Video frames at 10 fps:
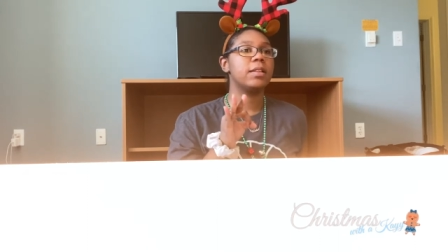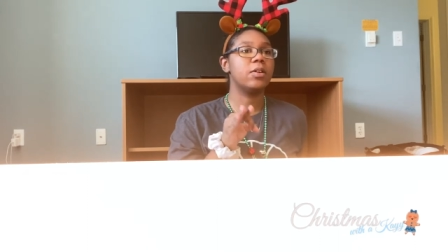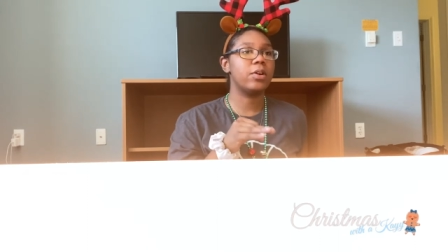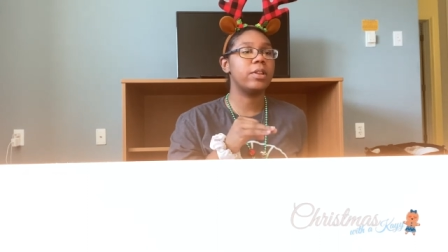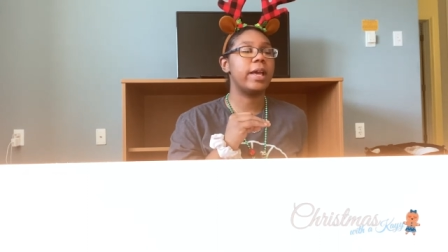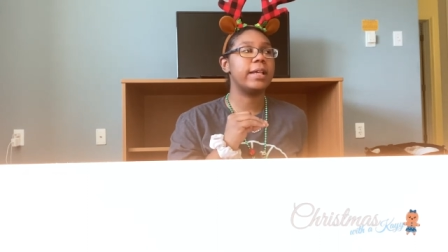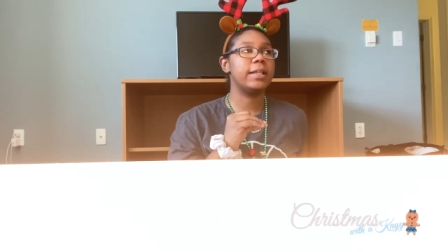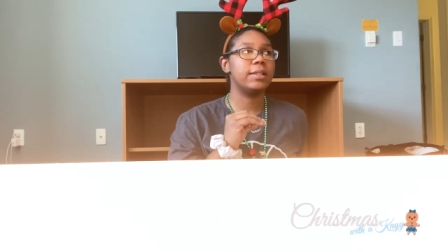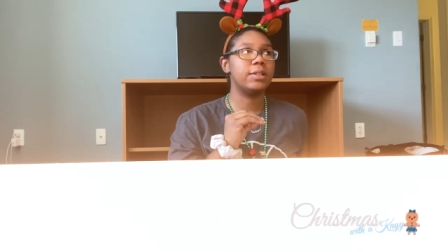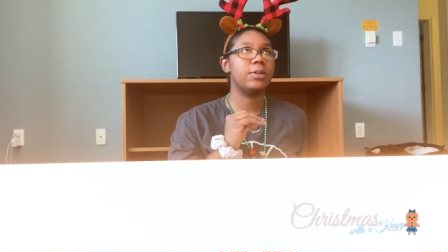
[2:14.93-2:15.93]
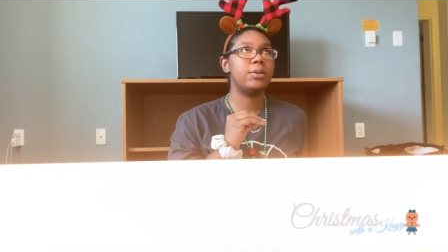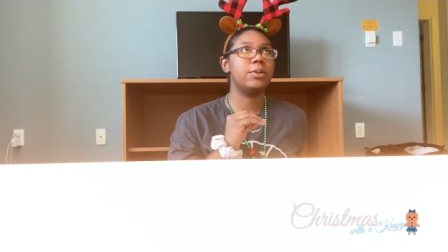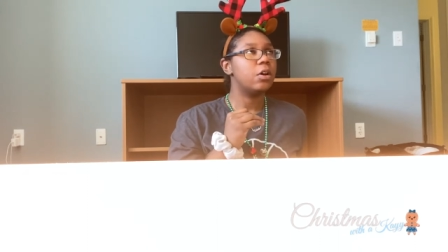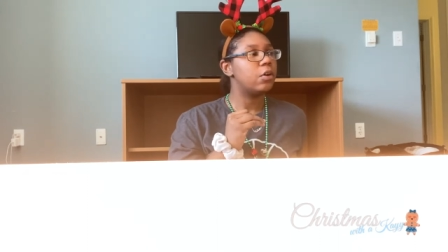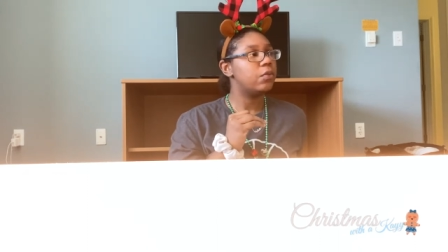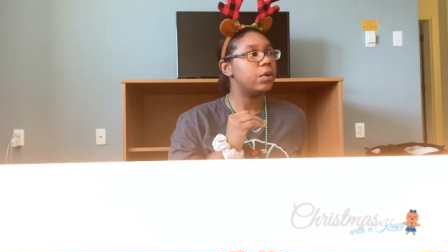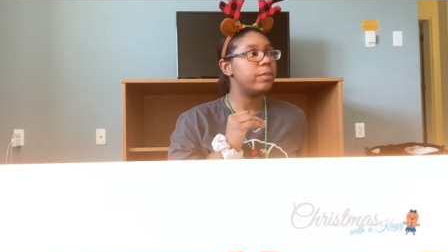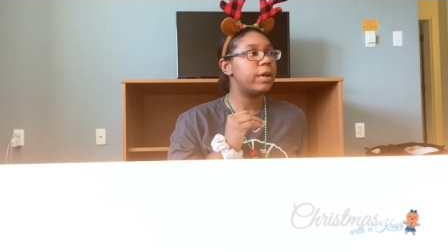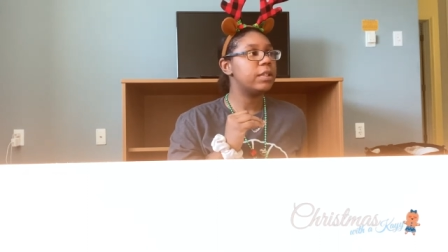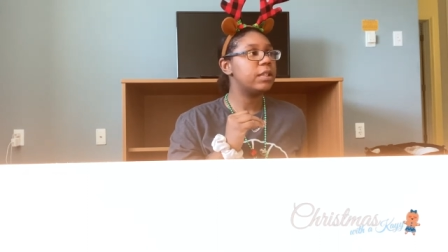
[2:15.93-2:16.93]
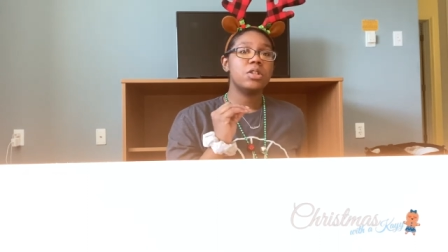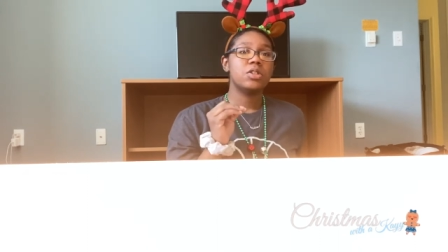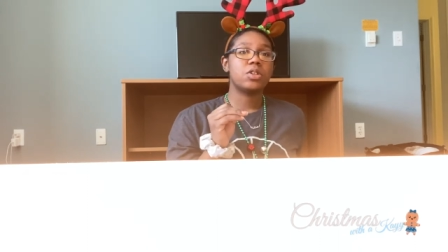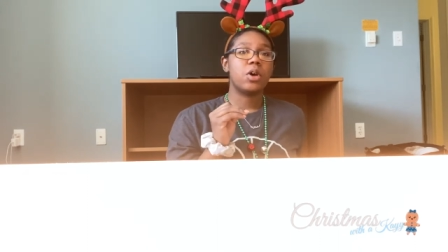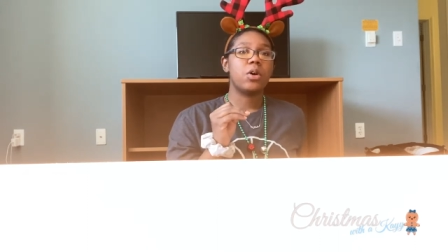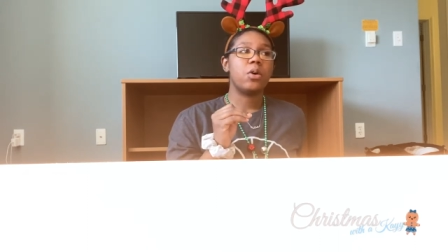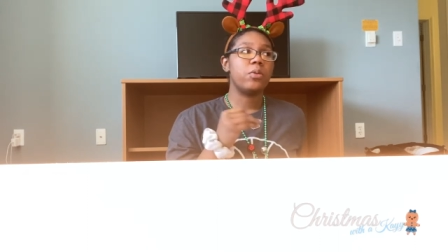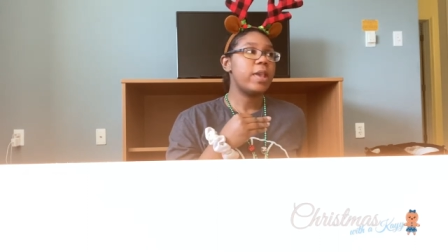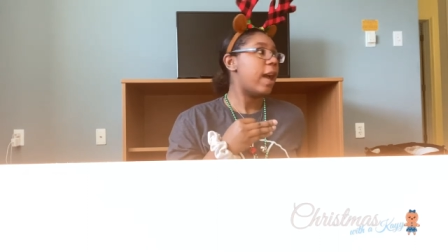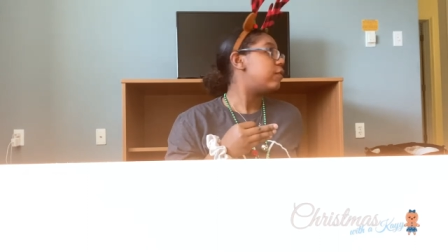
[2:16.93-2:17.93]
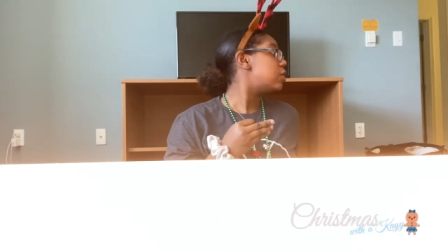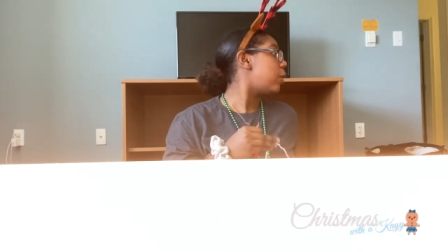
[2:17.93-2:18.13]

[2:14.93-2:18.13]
or like a little over a month. So we have so